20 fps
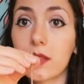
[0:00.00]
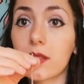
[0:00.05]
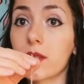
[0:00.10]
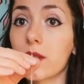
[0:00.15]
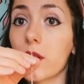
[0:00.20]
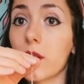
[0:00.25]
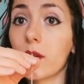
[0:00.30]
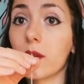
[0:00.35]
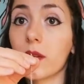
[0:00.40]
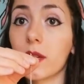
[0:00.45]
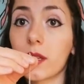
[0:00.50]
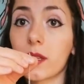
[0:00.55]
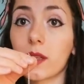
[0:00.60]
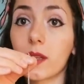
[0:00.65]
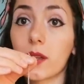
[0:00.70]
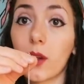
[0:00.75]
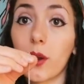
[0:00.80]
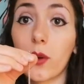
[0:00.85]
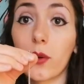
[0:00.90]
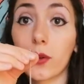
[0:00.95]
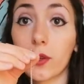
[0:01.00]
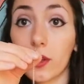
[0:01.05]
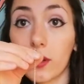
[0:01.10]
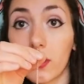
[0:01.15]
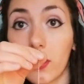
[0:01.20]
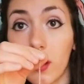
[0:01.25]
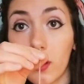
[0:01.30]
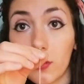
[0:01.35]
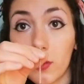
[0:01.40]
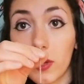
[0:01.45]
So it can go in a
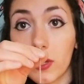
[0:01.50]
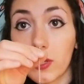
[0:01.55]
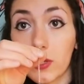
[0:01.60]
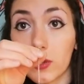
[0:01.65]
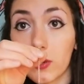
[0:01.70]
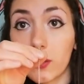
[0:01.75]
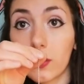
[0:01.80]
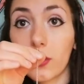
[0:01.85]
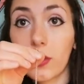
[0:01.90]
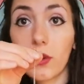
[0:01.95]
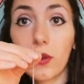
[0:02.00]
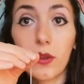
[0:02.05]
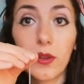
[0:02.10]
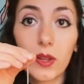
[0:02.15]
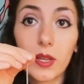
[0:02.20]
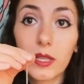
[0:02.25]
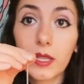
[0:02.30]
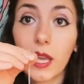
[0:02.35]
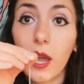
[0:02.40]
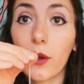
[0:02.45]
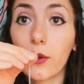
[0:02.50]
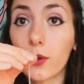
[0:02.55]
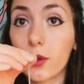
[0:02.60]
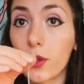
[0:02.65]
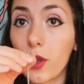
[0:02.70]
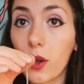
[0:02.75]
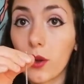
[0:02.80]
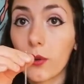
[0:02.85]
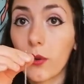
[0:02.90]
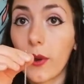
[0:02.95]
clockwise circle,
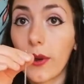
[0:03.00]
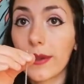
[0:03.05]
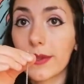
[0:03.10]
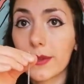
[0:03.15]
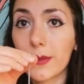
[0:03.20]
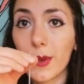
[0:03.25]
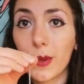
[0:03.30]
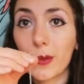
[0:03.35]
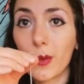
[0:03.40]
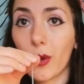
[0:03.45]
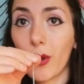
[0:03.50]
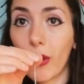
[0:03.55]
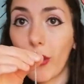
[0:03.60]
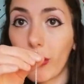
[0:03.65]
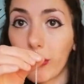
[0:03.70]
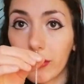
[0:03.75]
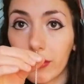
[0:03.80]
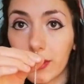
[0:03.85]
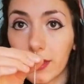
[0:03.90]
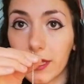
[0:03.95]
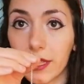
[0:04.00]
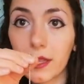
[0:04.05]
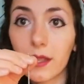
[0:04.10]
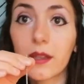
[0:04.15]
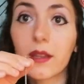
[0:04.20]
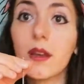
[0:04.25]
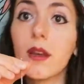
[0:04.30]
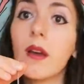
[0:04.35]
counterclockwise, a bit more ovally,